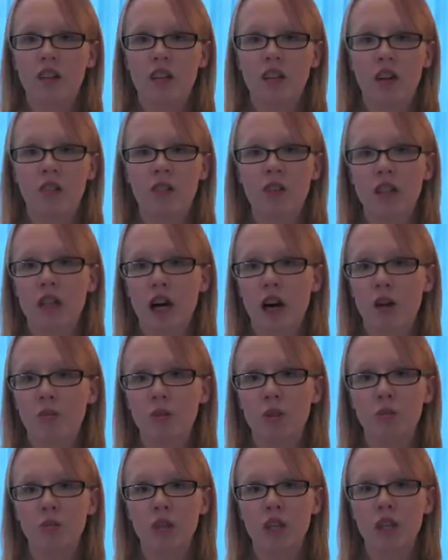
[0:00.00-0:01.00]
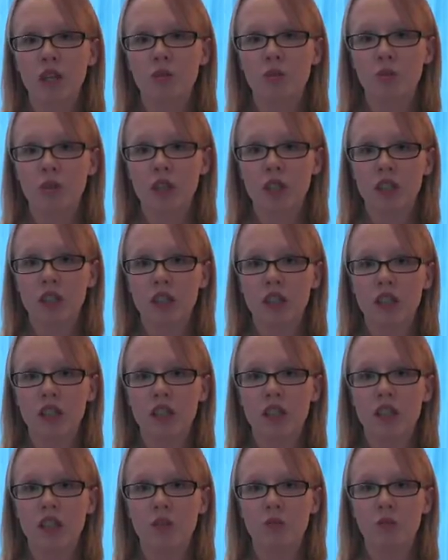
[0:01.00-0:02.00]
stuff has happened to me as recently
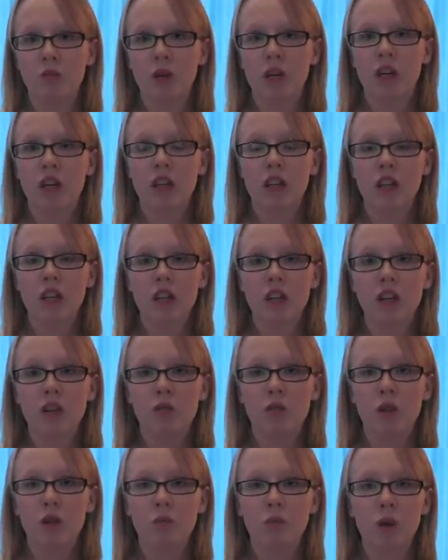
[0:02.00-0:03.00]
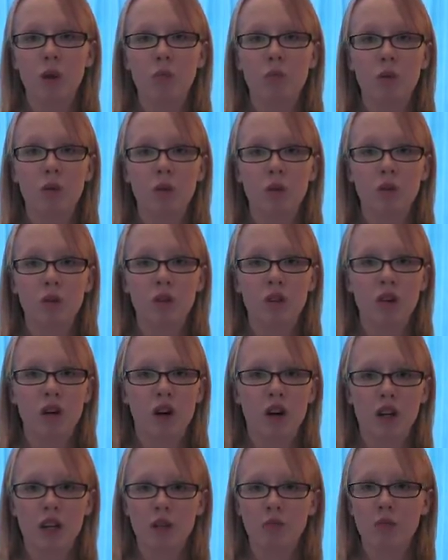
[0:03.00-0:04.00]
as this week with people
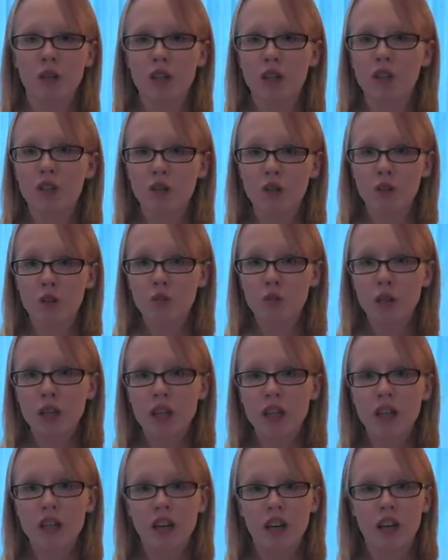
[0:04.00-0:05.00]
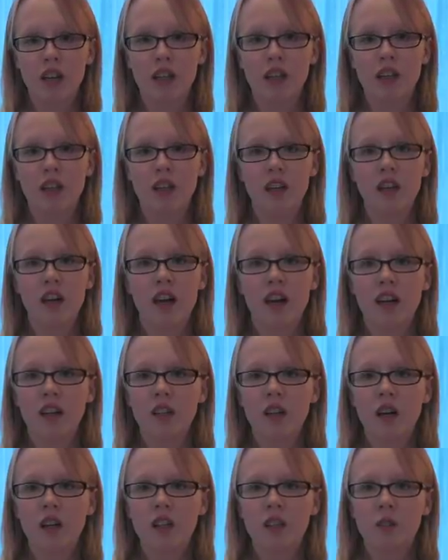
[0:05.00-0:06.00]
calling me stupid and
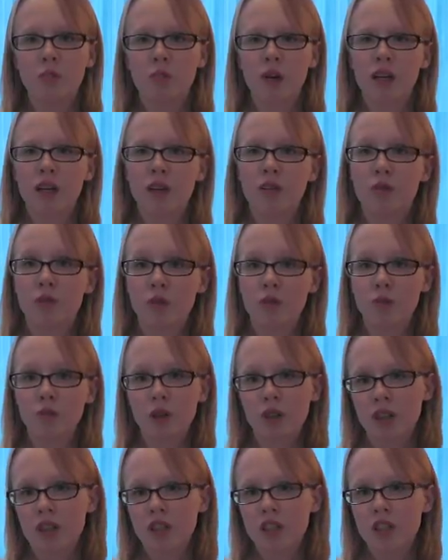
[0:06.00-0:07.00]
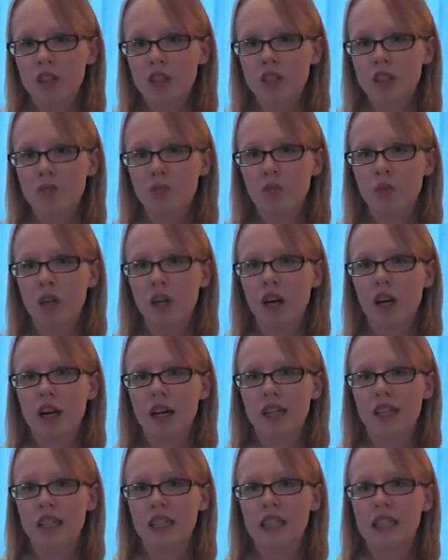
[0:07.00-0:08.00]
spreading rumors
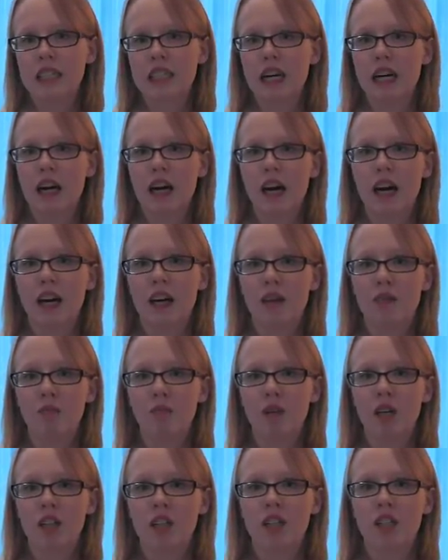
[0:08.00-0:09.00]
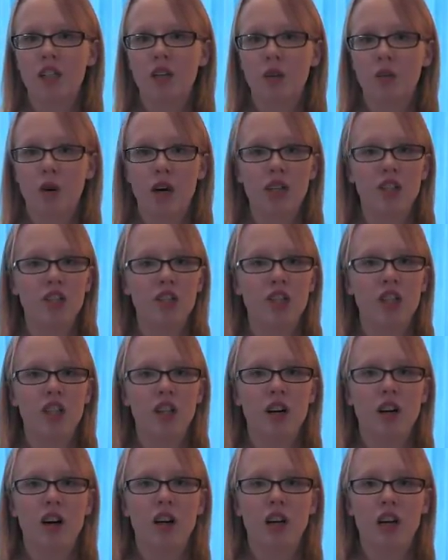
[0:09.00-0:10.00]
because I missed a
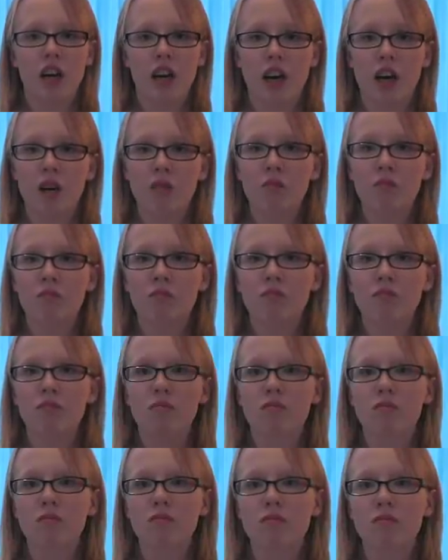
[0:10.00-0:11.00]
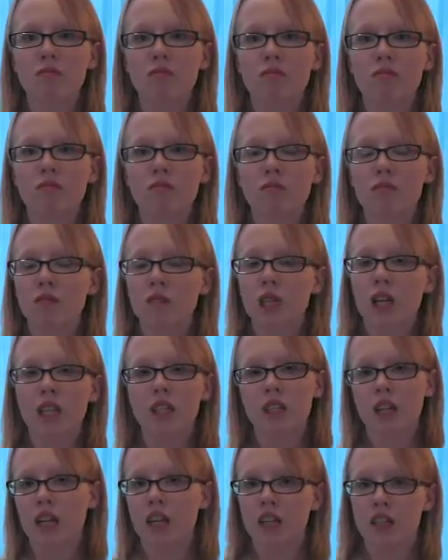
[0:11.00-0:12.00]
question on a game
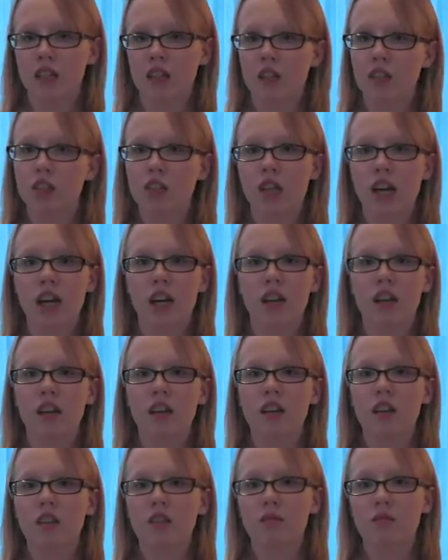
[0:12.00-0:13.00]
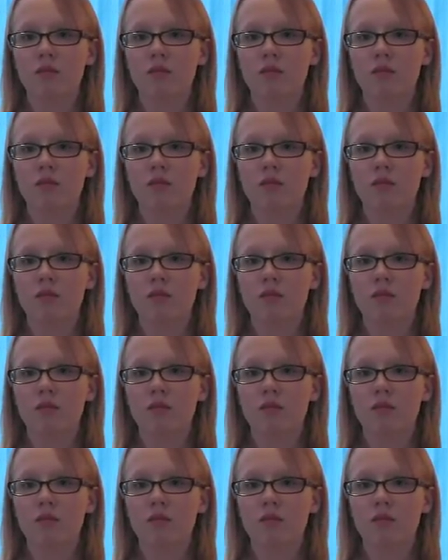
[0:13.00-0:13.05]
because I didn't understand it.